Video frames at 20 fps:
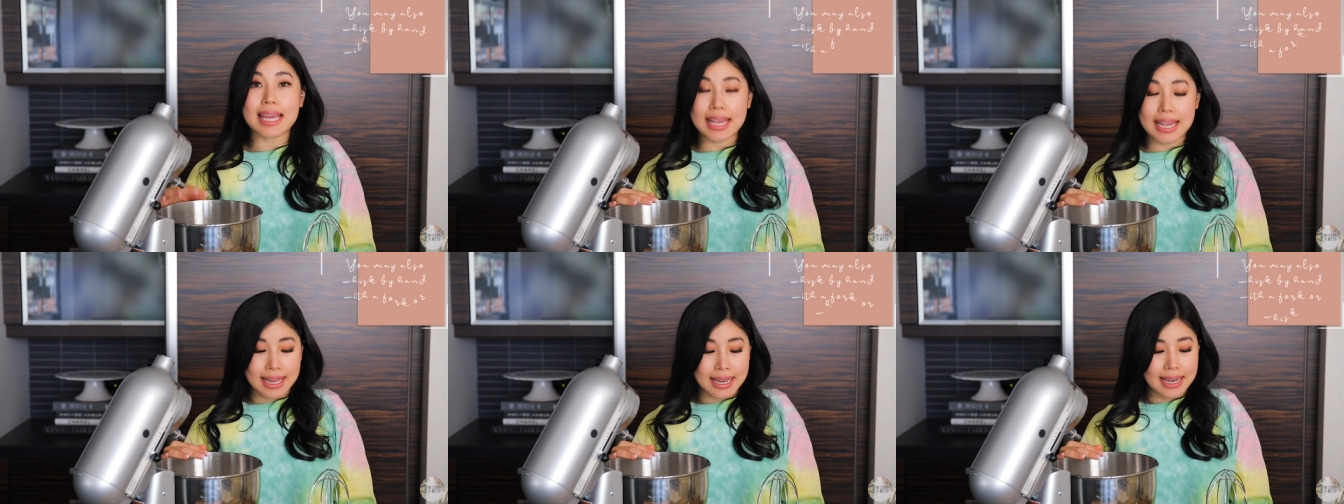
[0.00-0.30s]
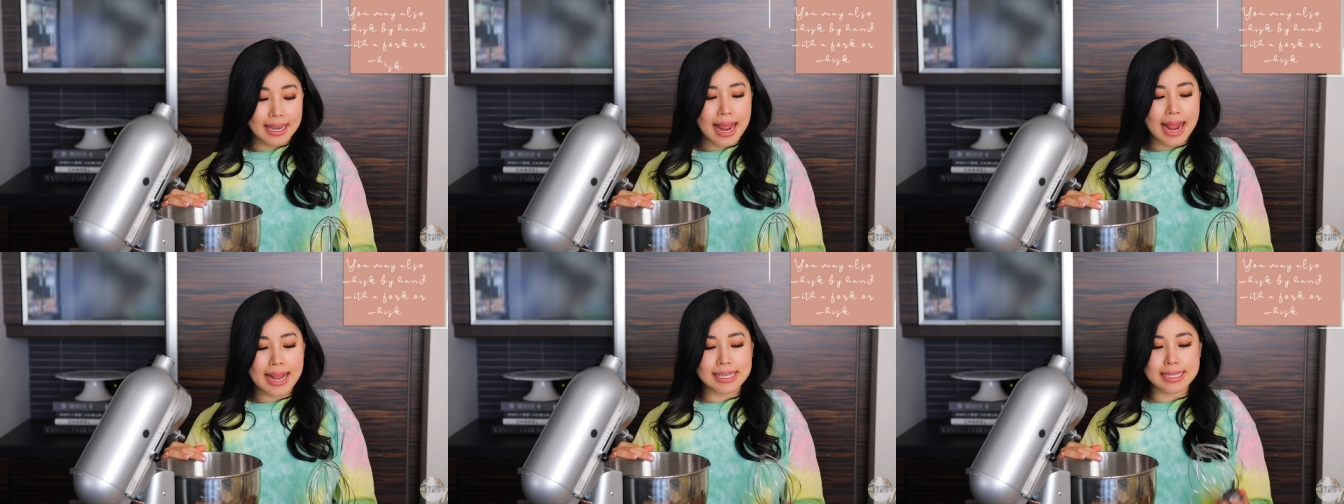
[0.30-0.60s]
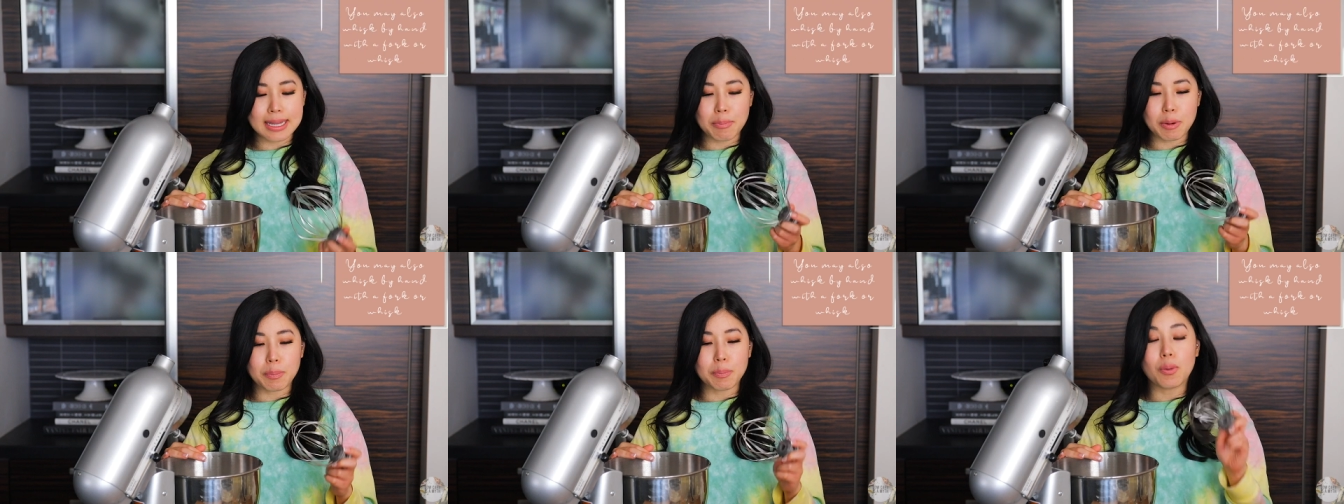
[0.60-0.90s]
in a
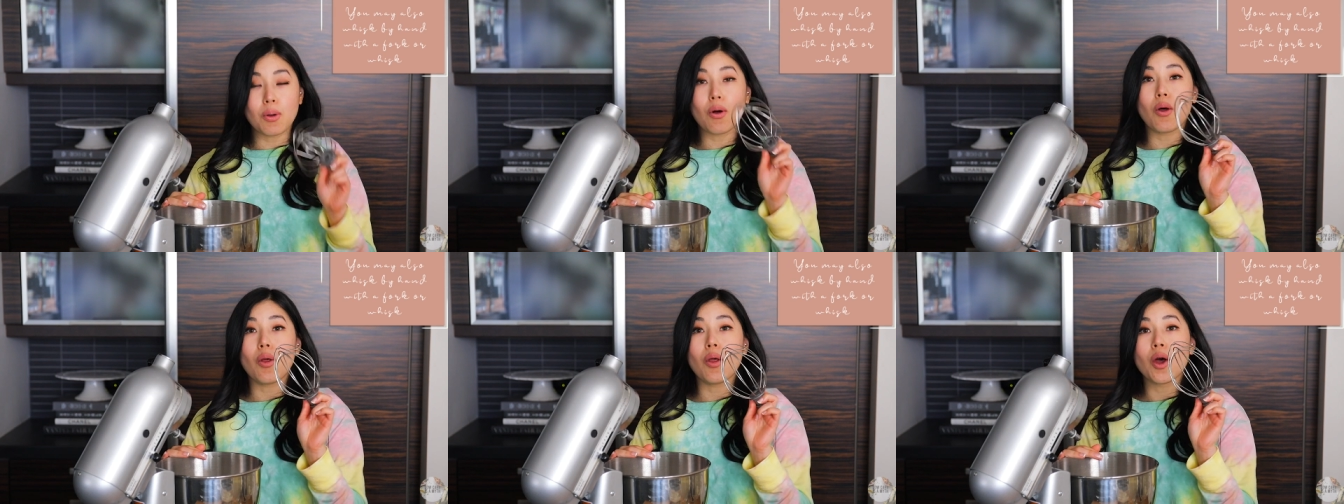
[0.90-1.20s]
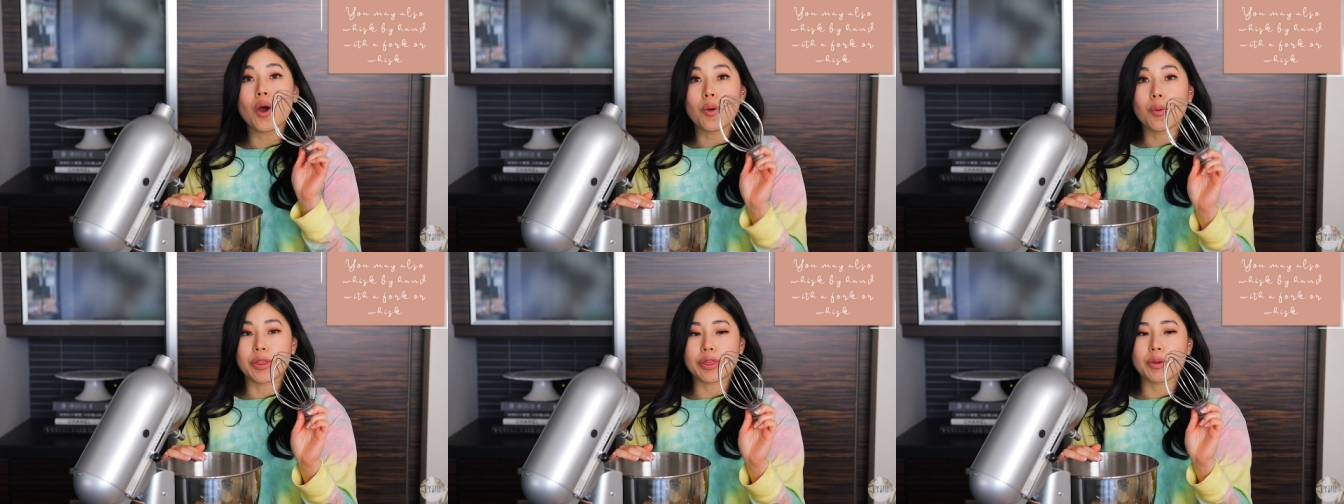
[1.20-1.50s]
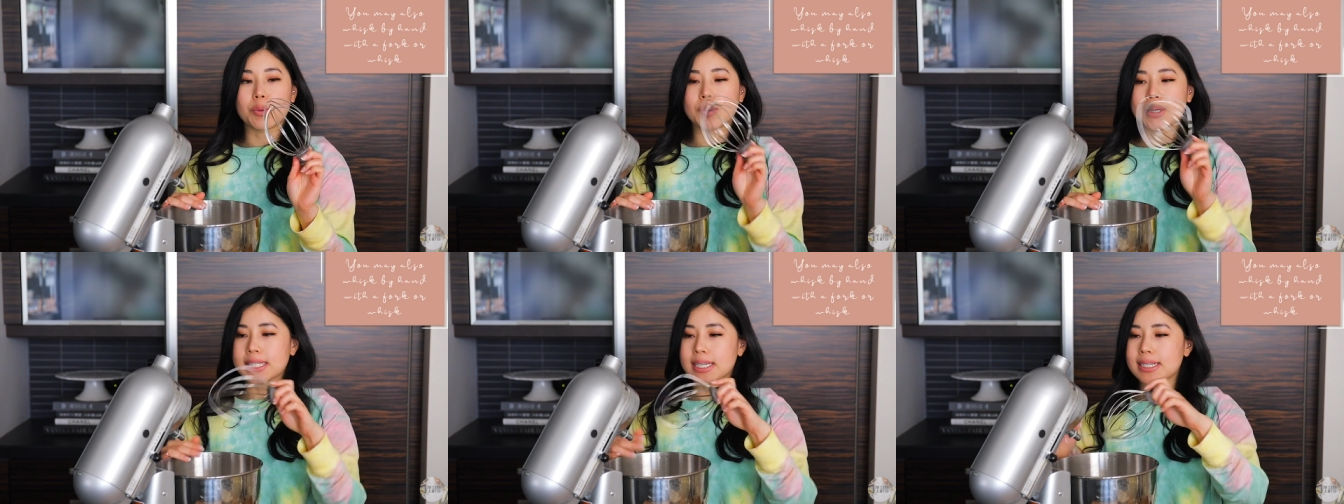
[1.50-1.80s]
separate bowl with
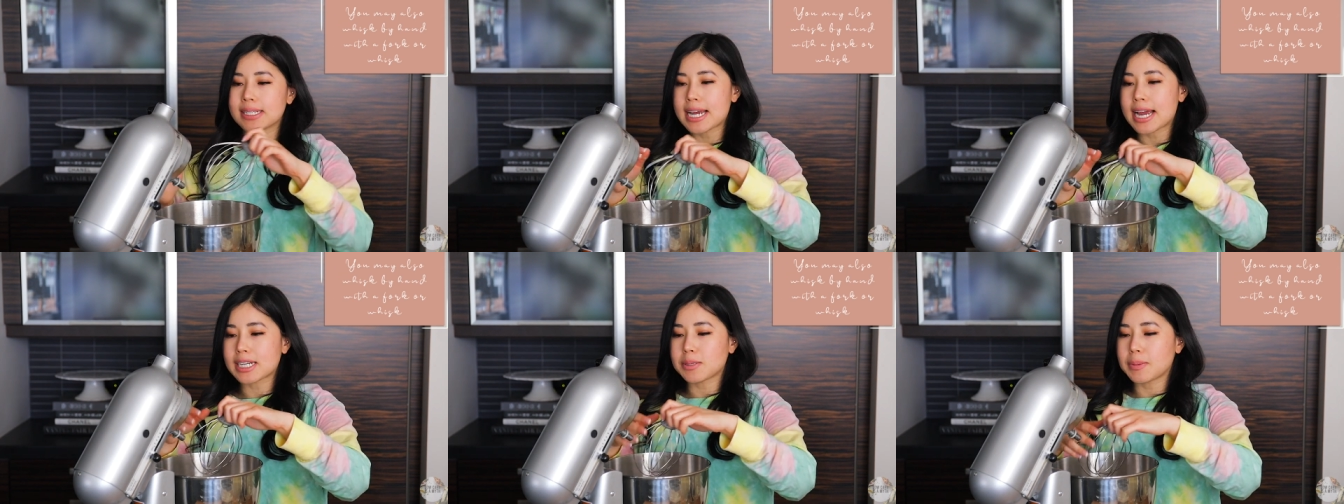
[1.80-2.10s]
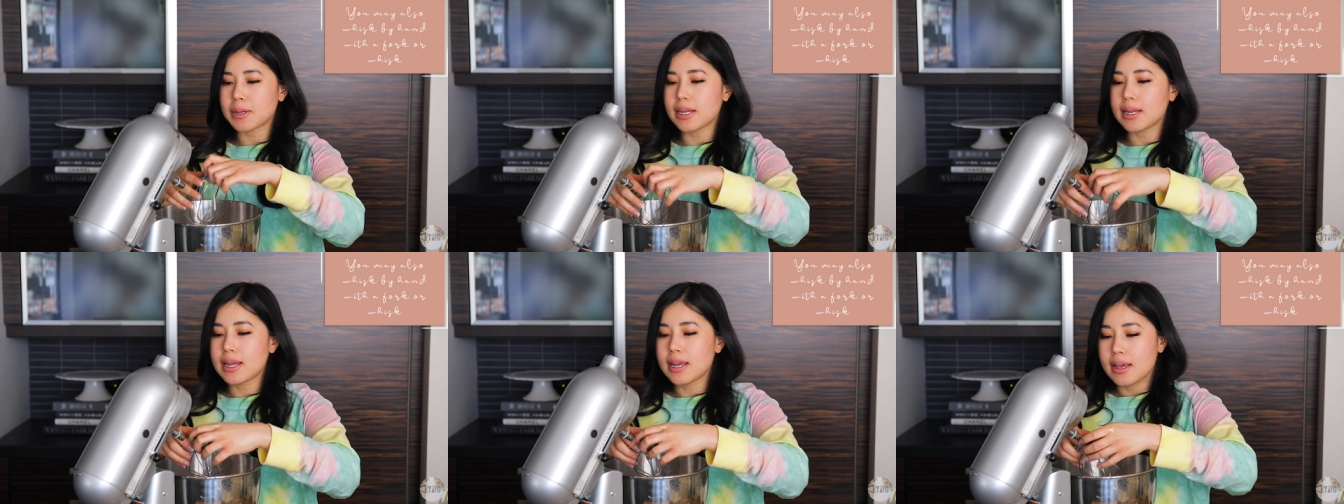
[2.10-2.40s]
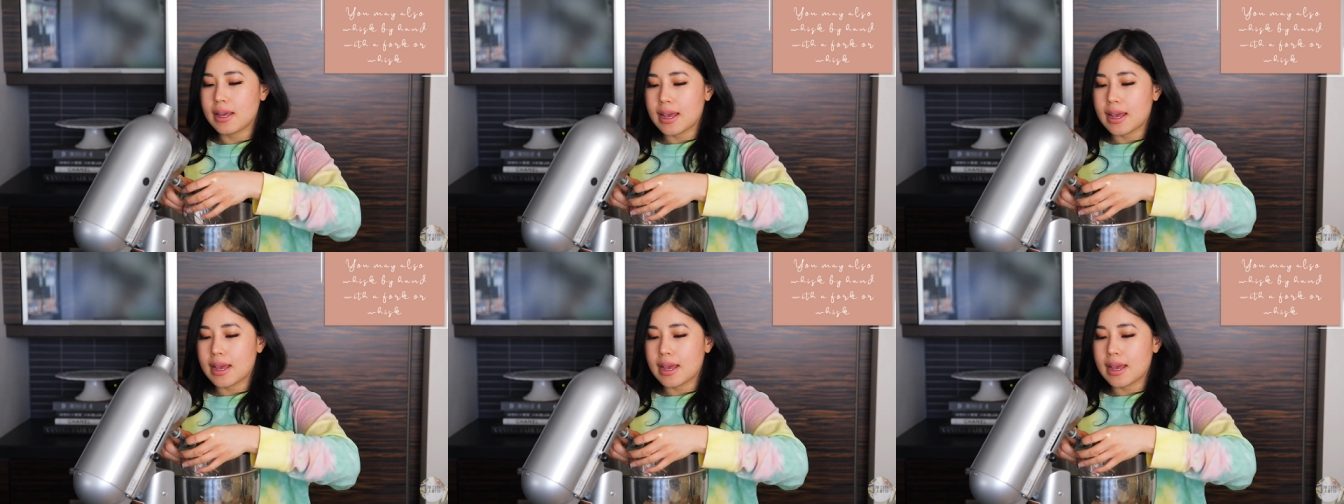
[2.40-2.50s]
the whisk attachment.